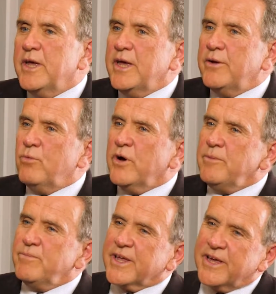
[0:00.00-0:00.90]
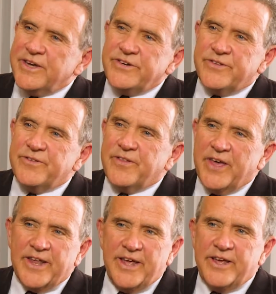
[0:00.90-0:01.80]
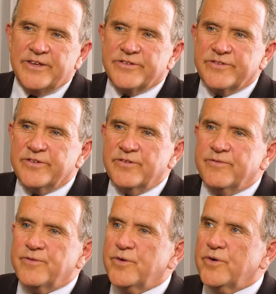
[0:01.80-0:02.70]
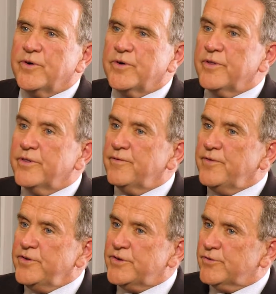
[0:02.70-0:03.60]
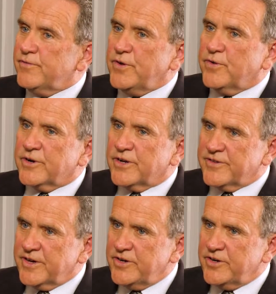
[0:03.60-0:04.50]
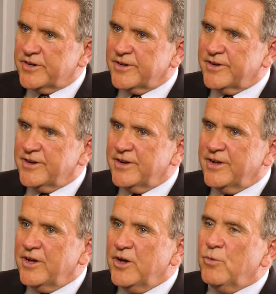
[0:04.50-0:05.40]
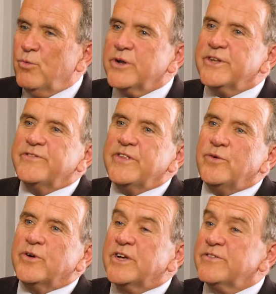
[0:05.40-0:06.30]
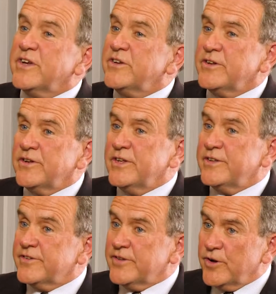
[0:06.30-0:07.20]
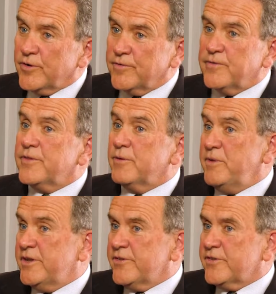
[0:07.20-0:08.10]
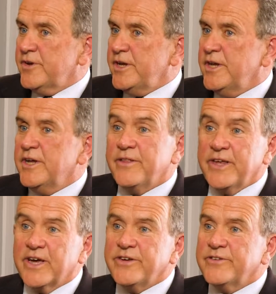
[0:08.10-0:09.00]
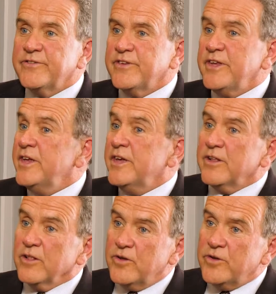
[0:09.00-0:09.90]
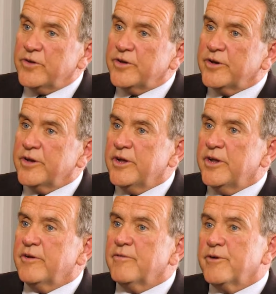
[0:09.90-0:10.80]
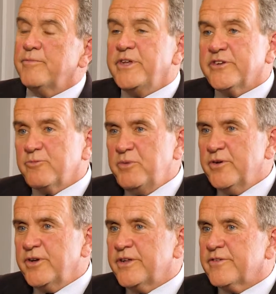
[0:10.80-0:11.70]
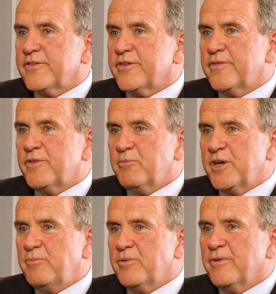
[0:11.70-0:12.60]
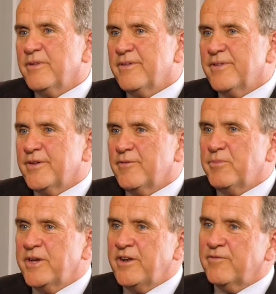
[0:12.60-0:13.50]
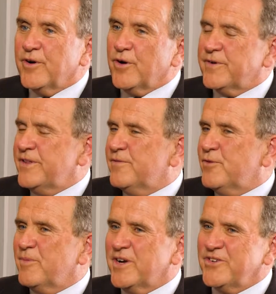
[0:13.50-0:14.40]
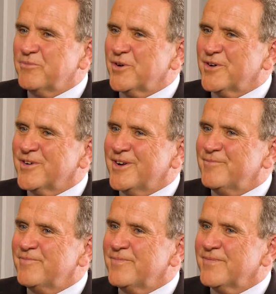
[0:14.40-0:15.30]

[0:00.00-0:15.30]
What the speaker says: and what implications that has for the future of the organisation. What does the organisation itself, the ministry, the agency, learn from the experience of the people that have been involved in the formation program?